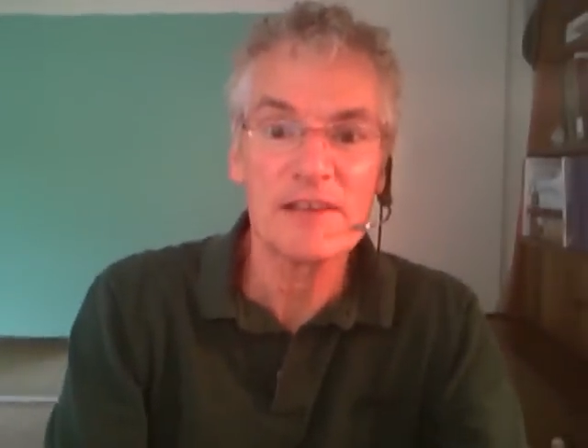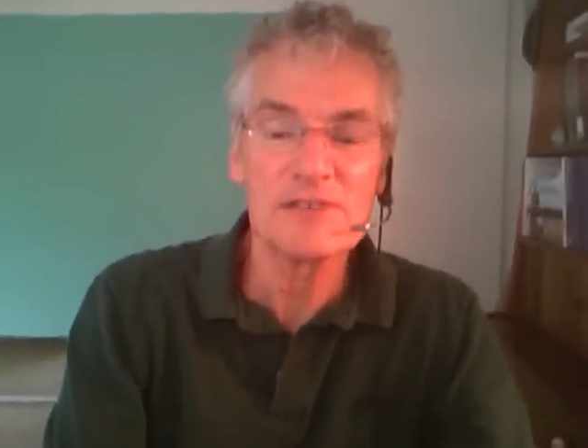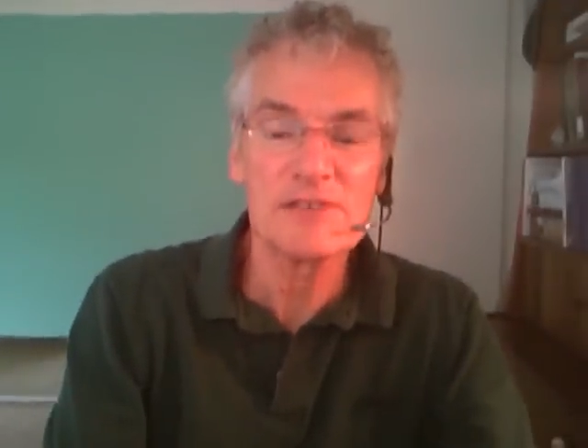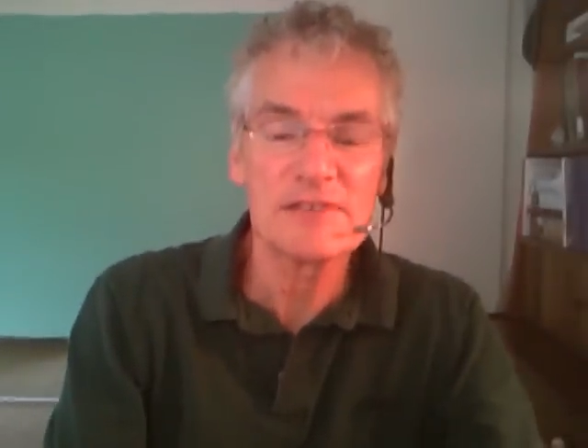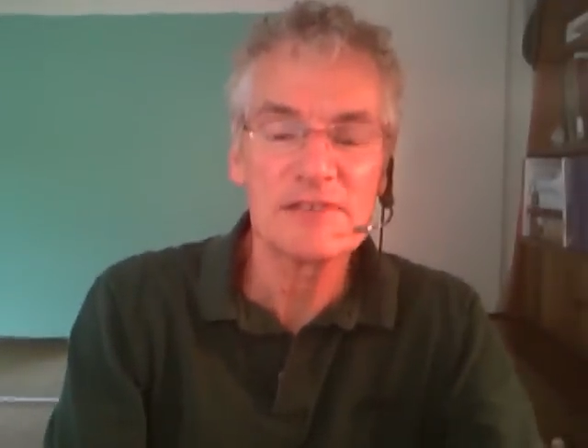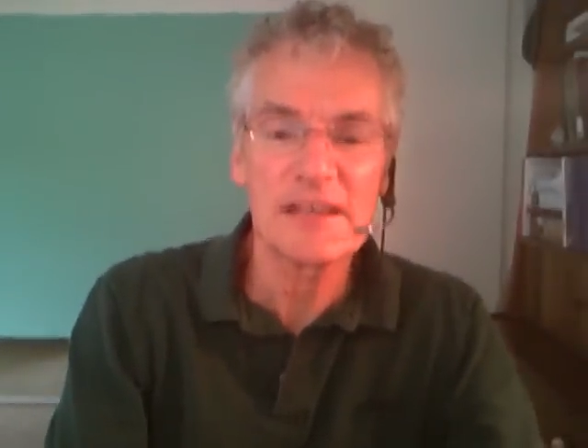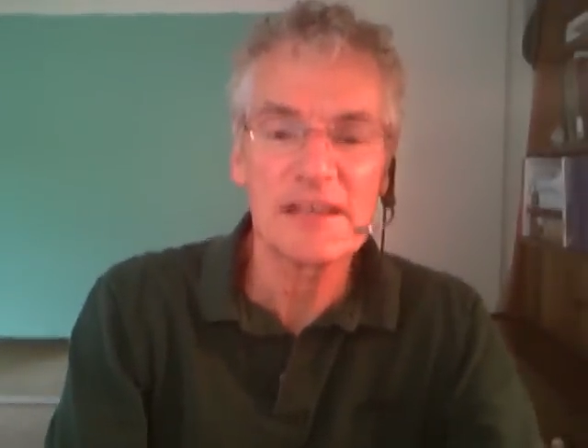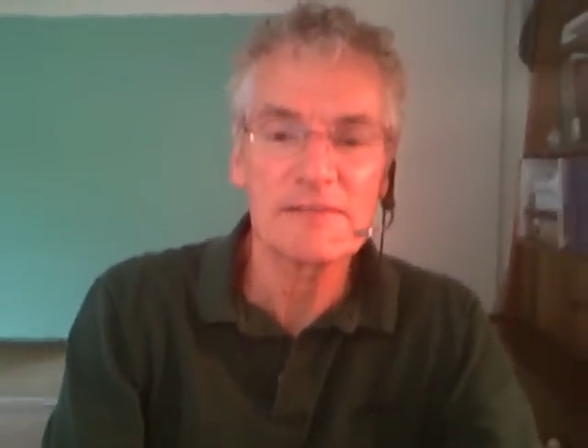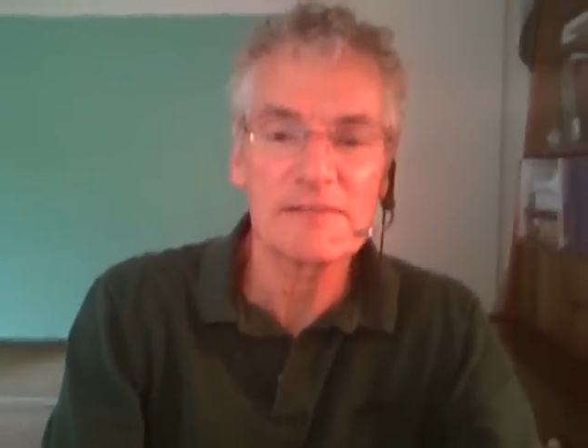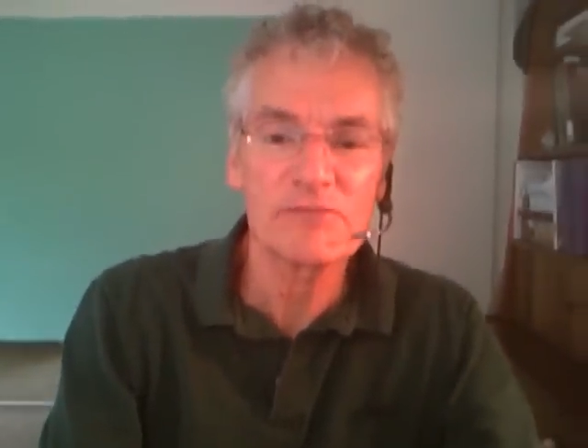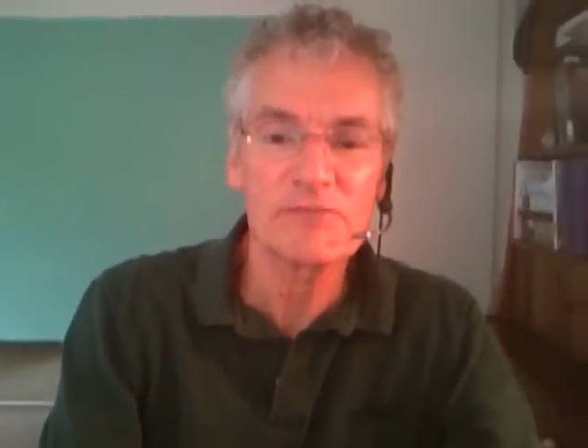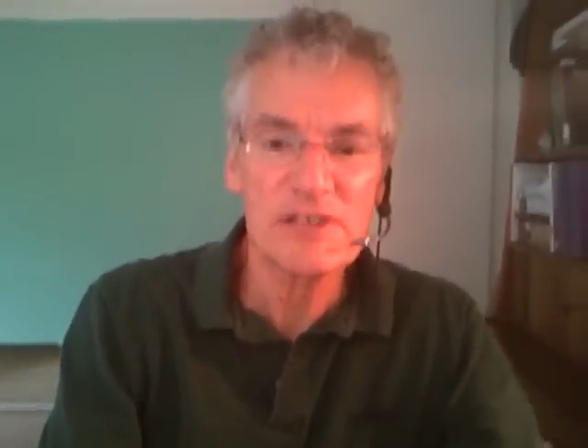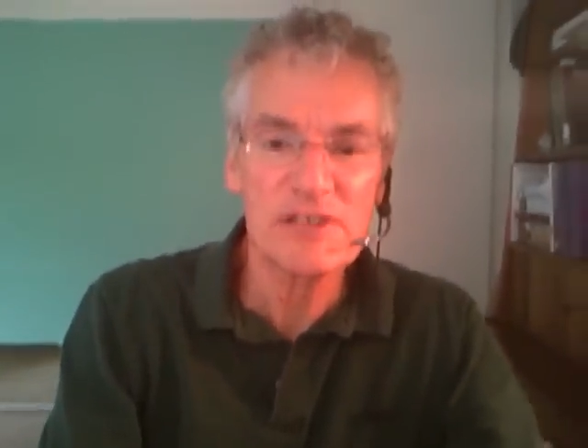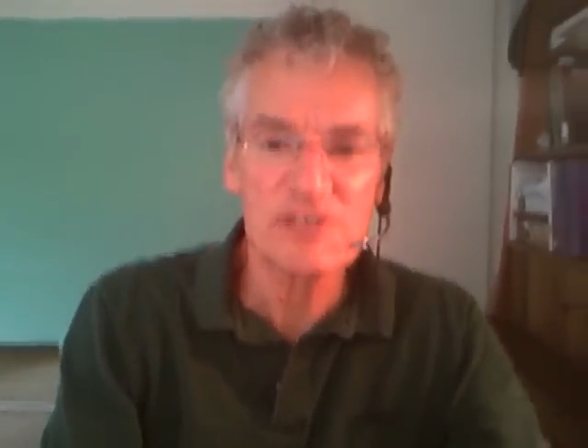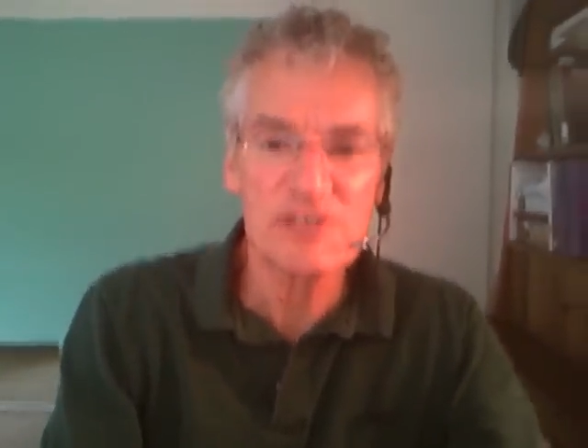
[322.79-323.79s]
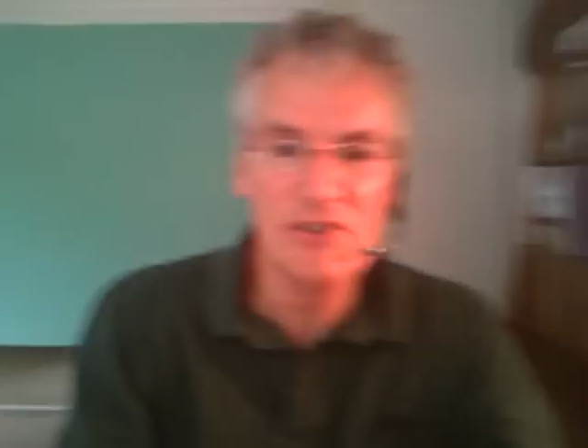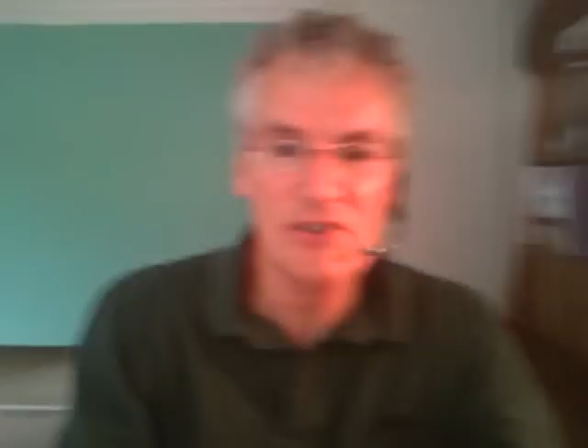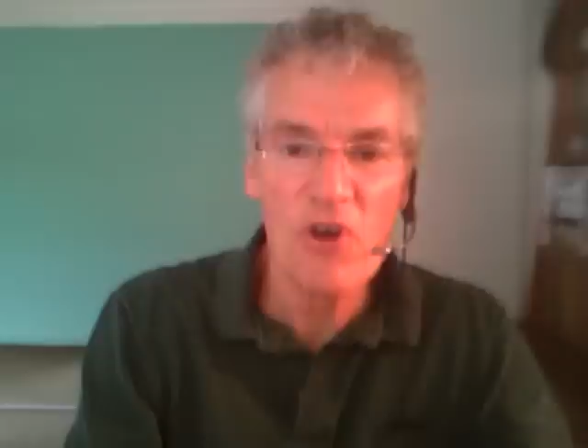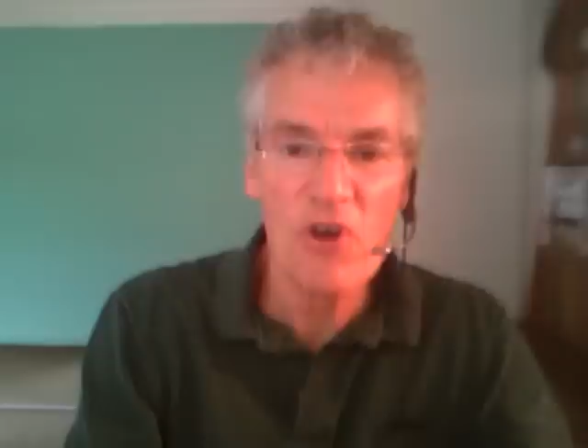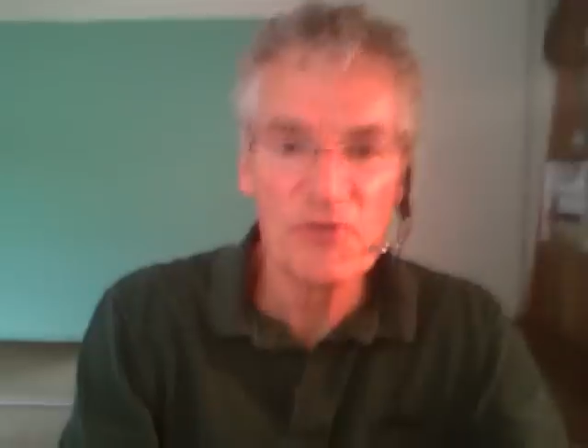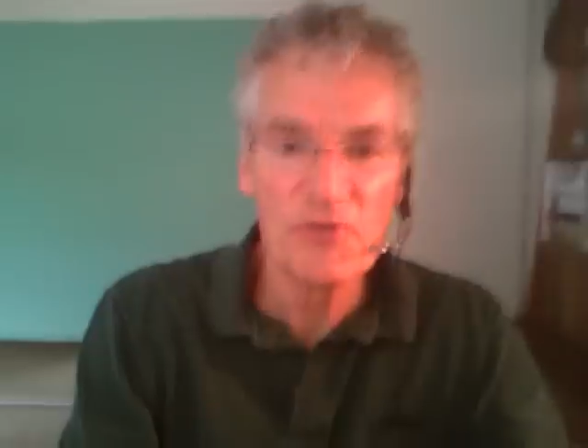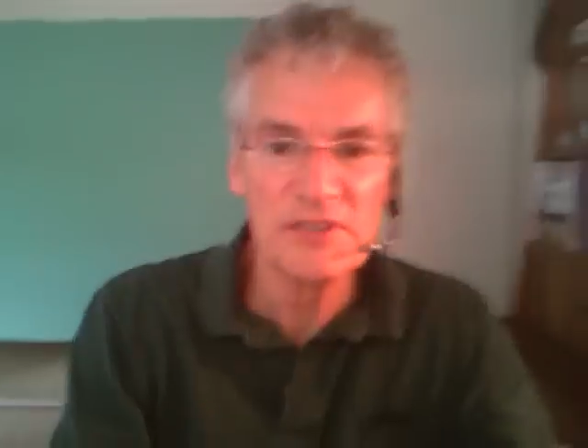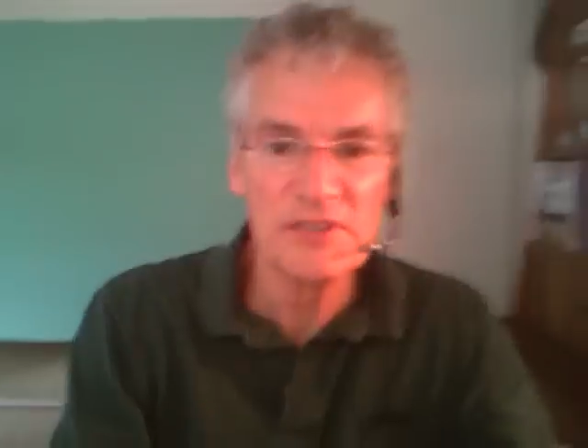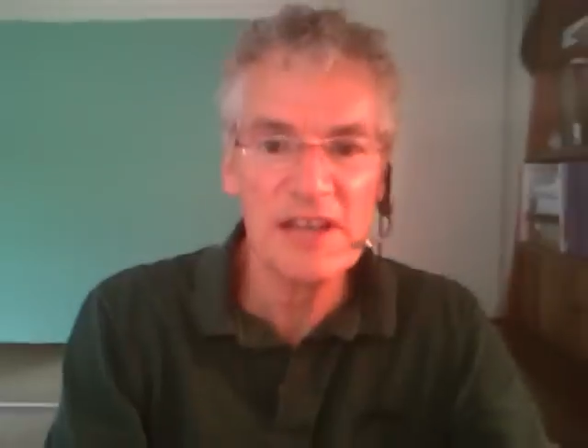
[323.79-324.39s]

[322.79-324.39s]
you get it freshened all the